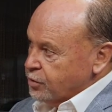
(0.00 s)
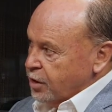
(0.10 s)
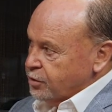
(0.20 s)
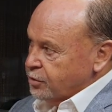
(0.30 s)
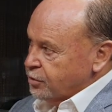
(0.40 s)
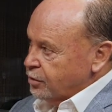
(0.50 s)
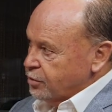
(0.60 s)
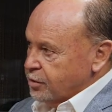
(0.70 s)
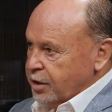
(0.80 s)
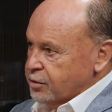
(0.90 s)
I just think
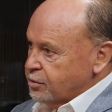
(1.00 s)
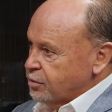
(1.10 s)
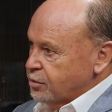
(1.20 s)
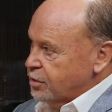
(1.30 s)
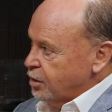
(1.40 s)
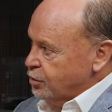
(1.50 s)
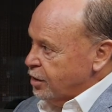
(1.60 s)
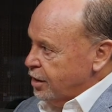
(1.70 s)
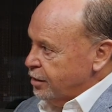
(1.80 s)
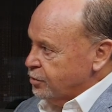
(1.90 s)
that's just such the
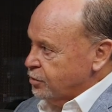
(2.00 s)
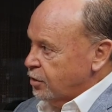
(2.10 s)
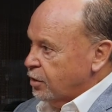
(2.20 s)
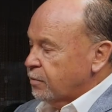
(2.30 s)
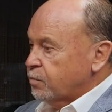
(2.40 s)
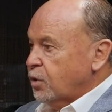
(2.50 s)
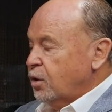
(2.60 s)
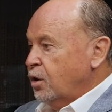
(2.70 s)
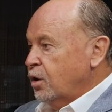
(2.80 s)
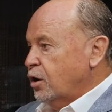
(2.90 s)
hardest thing.
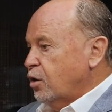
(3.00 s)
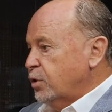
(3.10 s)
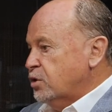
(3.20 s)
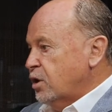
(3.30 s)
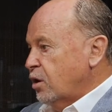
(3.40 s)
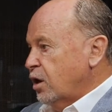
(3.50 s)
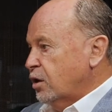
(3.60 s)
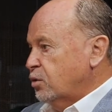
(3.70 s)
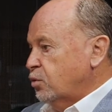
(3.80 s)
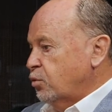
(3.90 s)
And I've been so
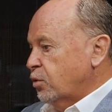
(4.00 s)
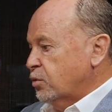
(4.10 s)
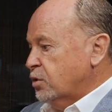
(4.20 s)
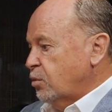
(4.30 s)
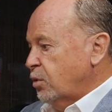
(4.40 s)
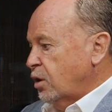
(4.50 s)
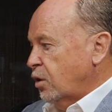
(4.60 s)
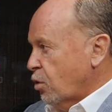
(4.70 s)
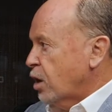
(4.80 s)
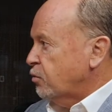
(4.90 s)
lucky to have worked with so many
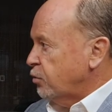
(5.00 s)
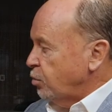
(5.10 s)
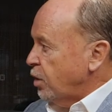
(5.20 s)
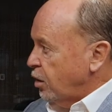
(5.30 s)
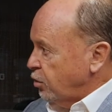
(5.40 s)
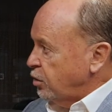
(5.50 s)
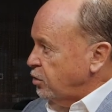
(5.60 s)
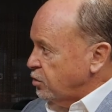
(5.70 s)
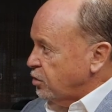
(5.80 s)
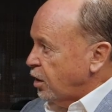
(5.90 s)
great female
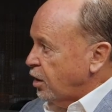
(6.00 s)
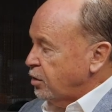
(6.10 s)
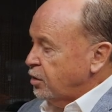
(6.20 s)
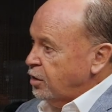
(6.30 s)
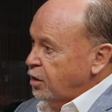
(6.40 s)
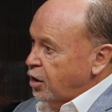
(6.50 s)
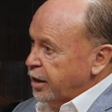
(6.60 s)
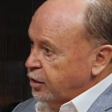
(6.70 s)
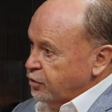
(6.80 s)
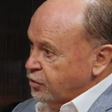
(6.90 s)
leaders now. I
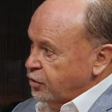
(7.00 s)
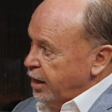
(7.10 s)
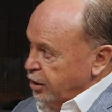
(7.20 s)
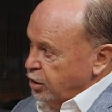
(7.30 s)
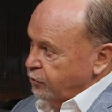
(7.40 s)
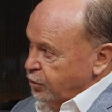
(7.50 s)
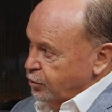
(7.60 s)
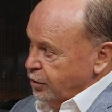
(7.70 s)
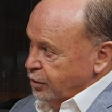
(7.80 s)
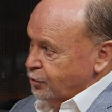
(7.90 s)
can see how
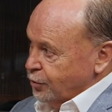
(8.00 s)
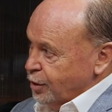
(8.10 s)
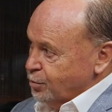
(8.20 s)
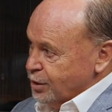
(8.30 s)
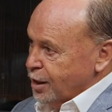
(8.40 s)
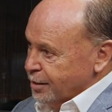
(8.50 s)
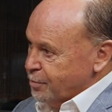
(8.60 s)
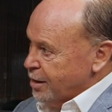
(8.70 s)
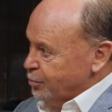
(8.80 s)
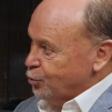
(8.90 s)
difficult it is for them. So it
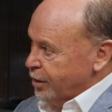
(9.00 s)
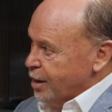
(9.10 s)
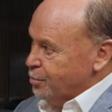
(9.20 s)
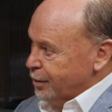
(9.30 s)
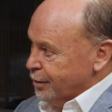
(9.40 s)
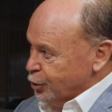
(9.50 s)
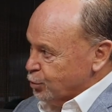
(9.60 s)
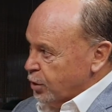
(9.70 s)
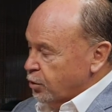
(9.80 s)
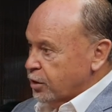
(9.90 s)
becomes a really humbling
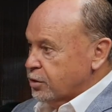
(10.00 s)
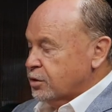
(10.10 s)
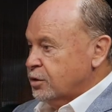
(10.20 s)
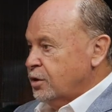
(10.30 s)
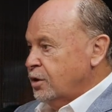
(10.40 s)
experience.